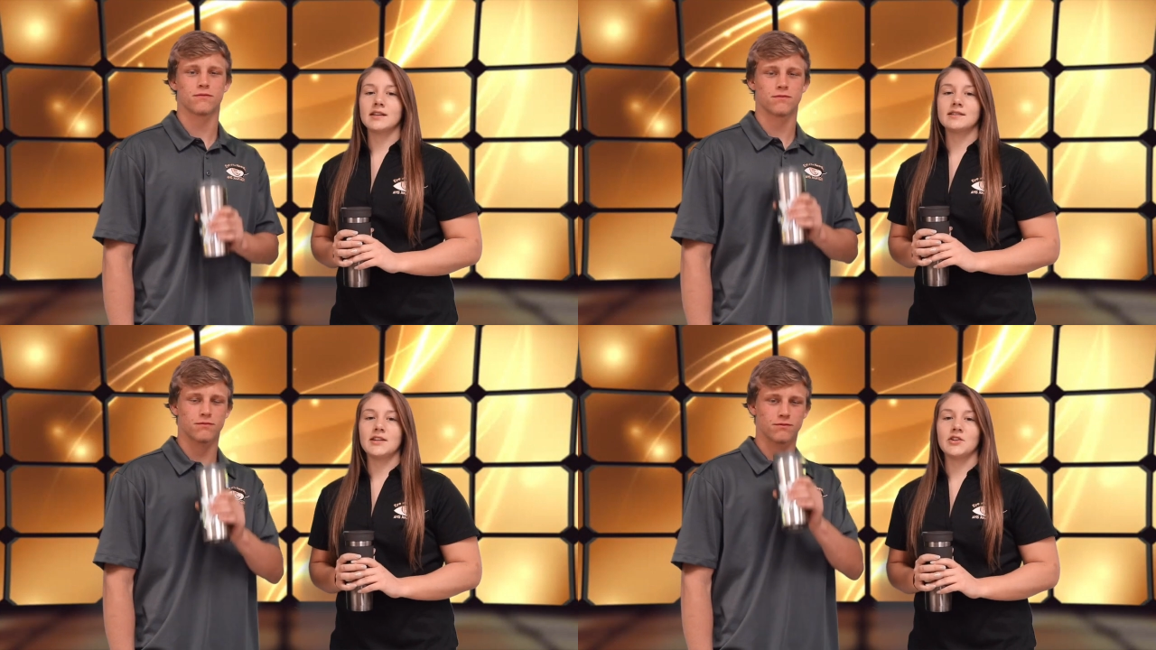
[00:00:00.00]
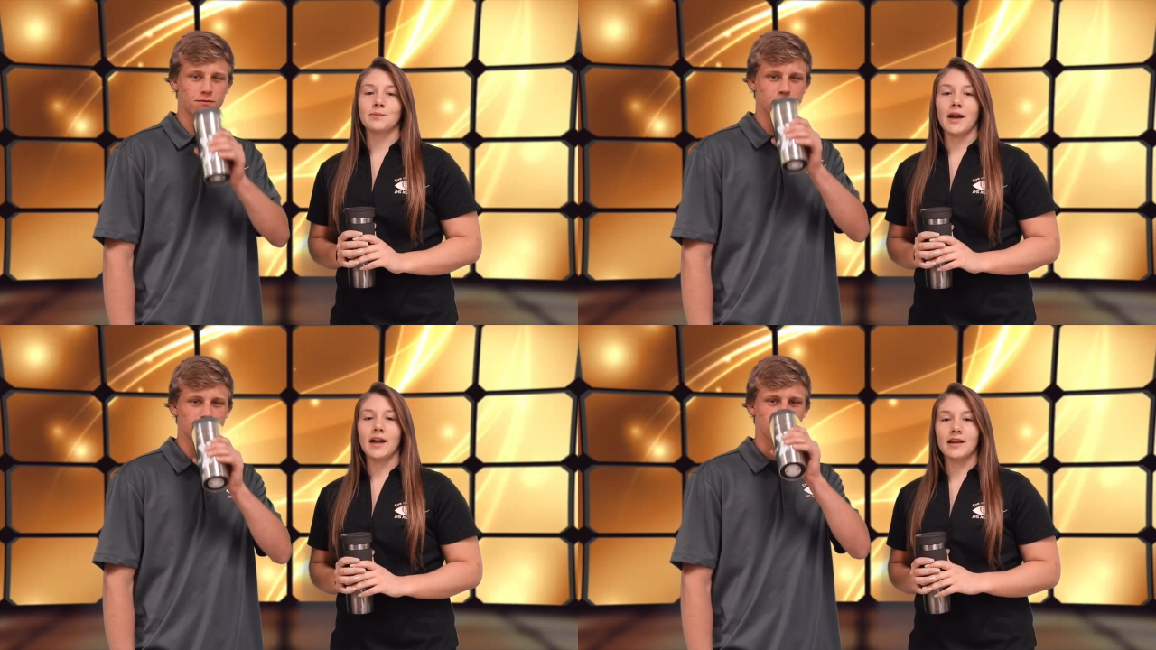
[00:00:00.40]
Speaker 1: and senior
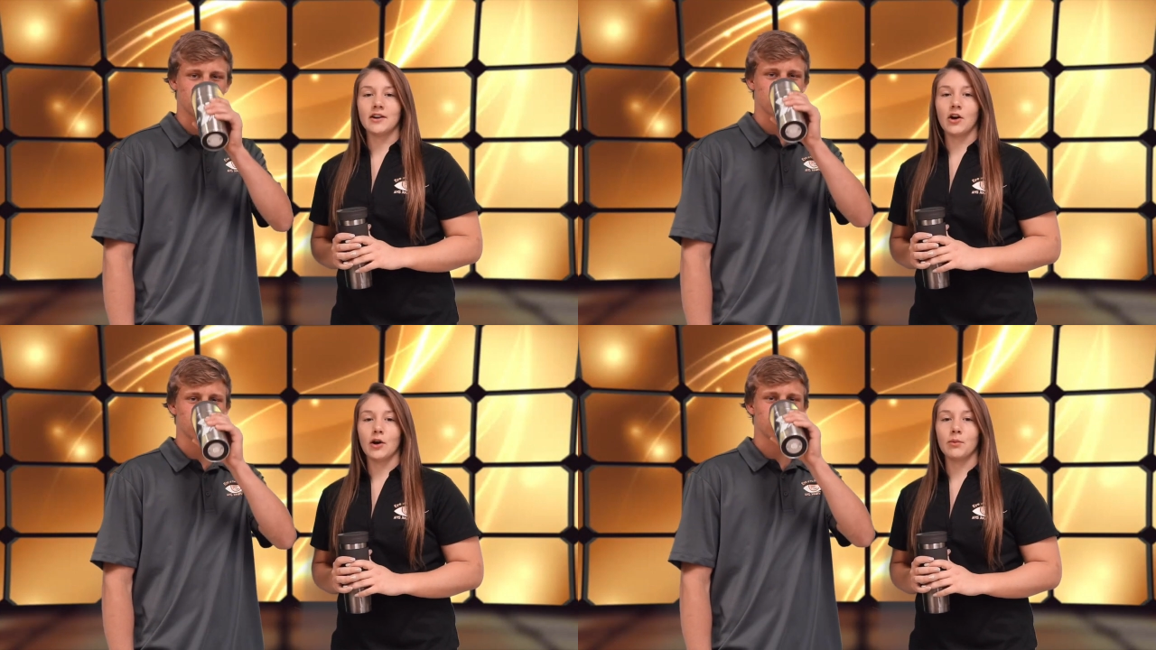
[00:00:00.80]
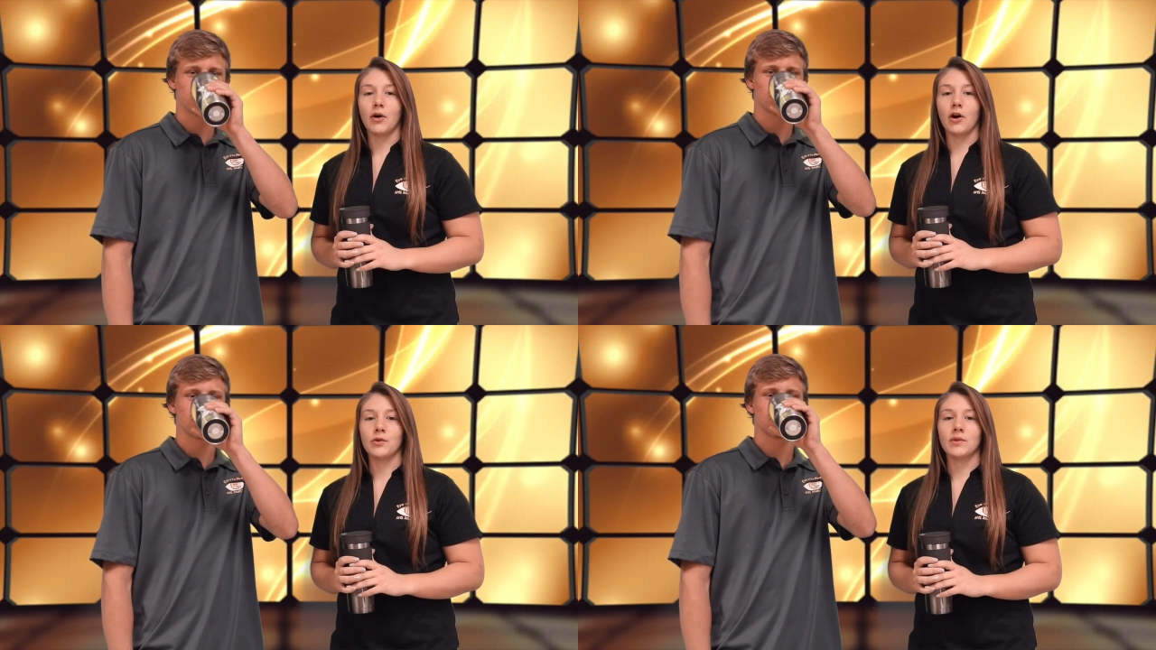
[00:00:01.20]
Matt Gearhart
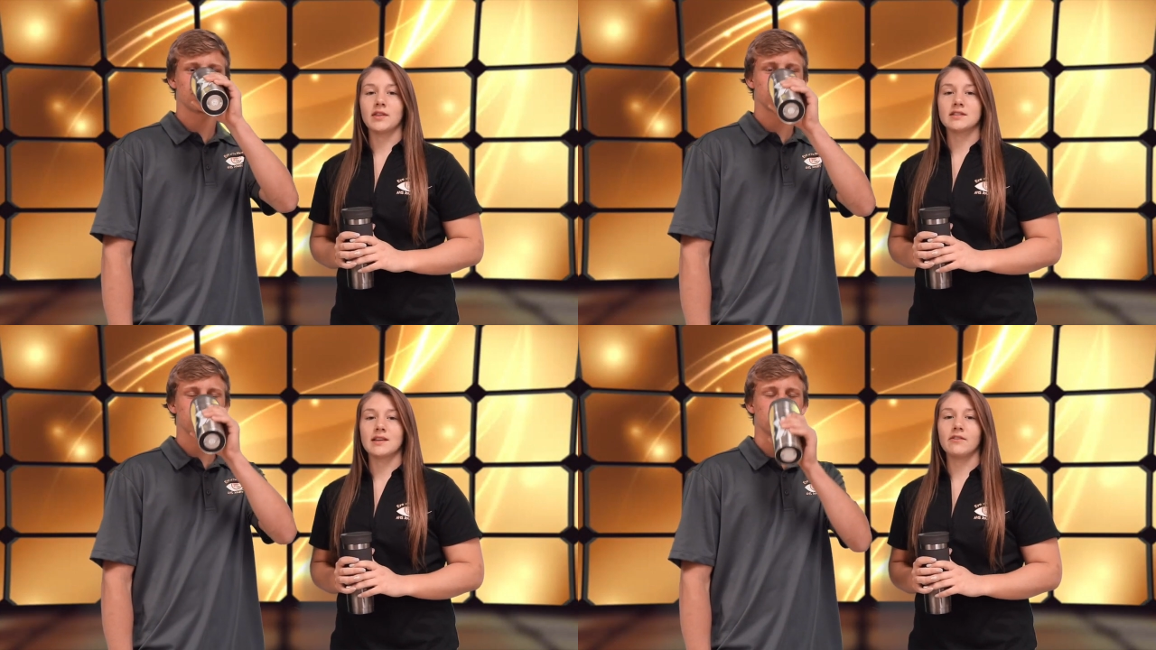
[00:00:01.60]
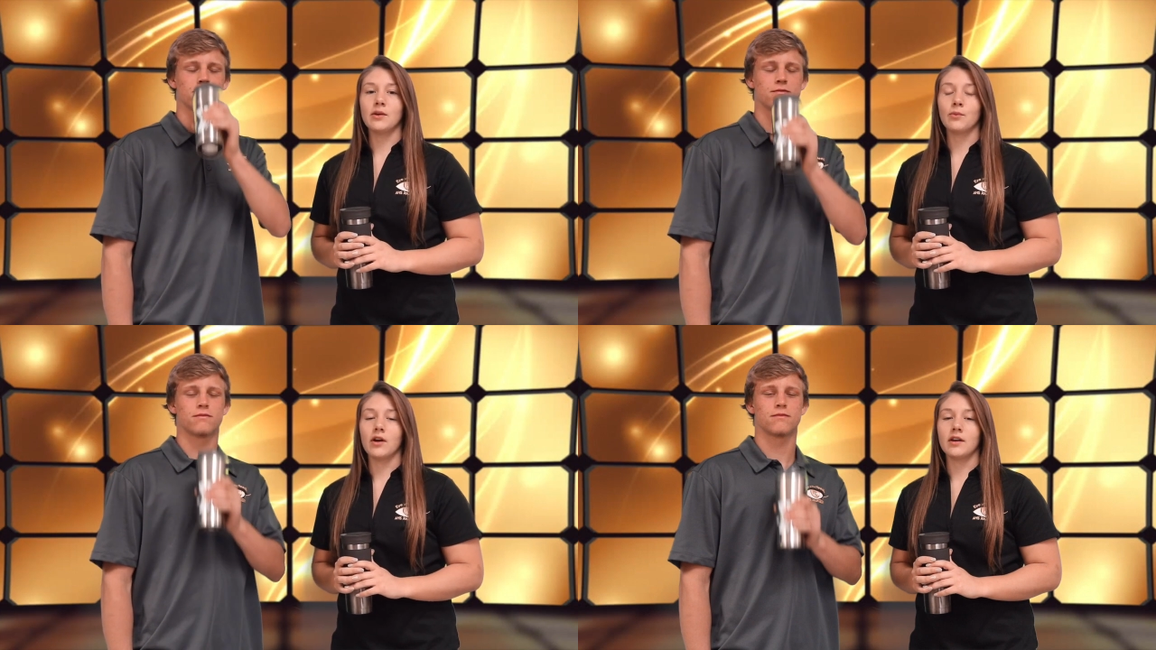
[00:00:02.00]
parred with a
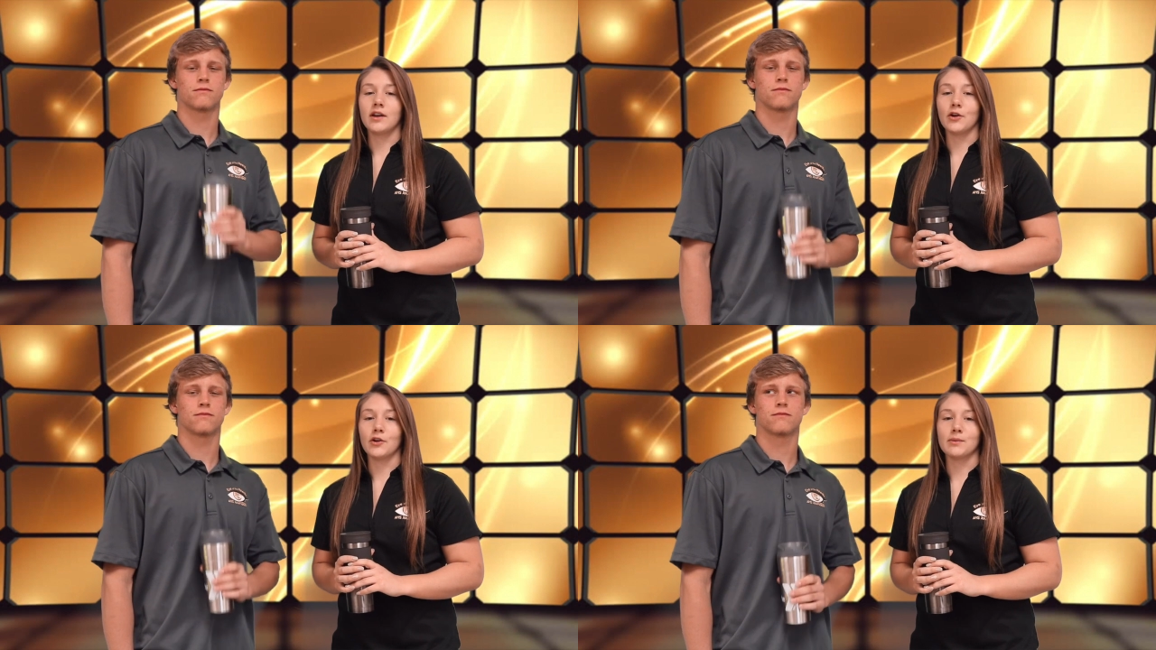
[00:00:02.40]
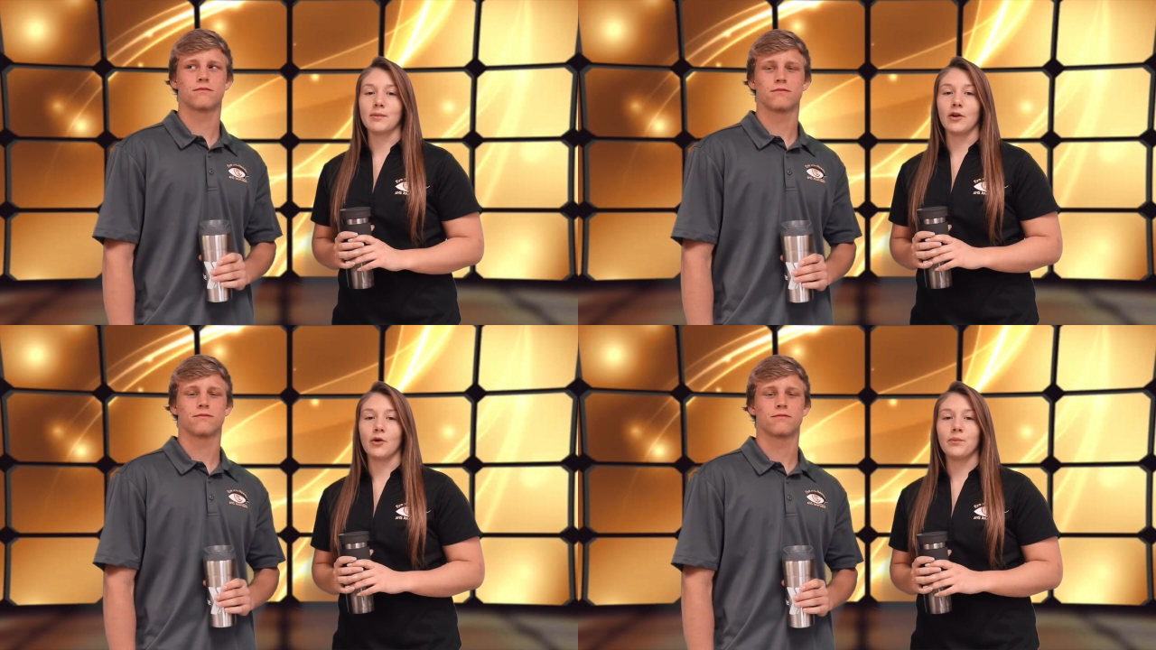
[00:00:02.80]
71 and earned a
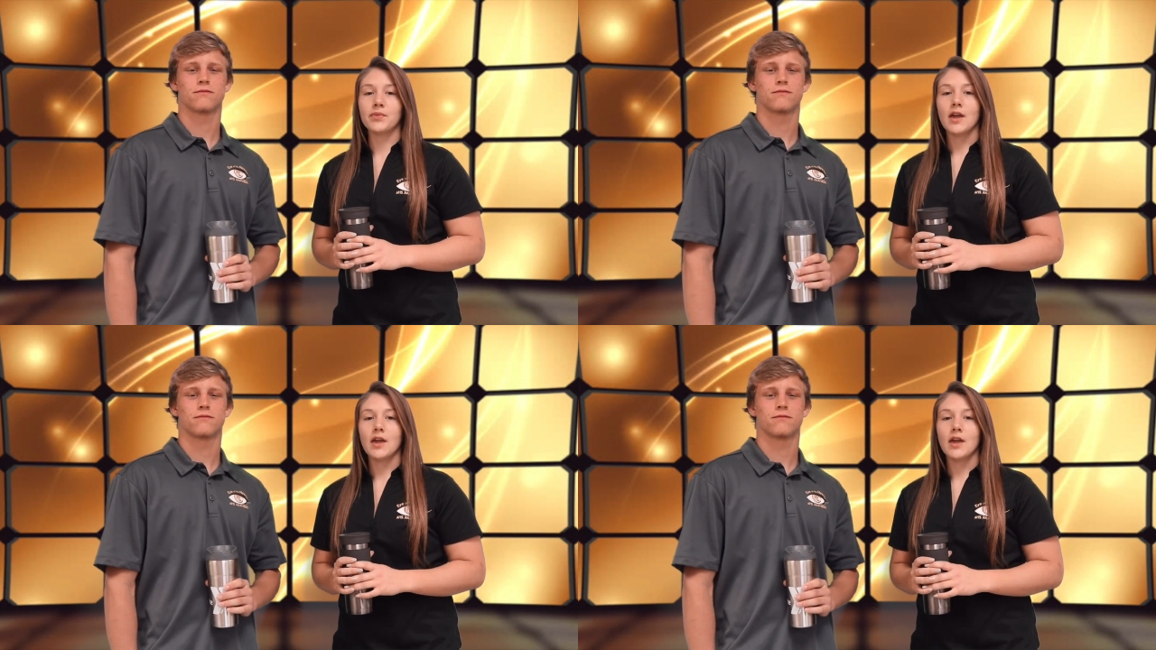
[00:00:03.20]
medal.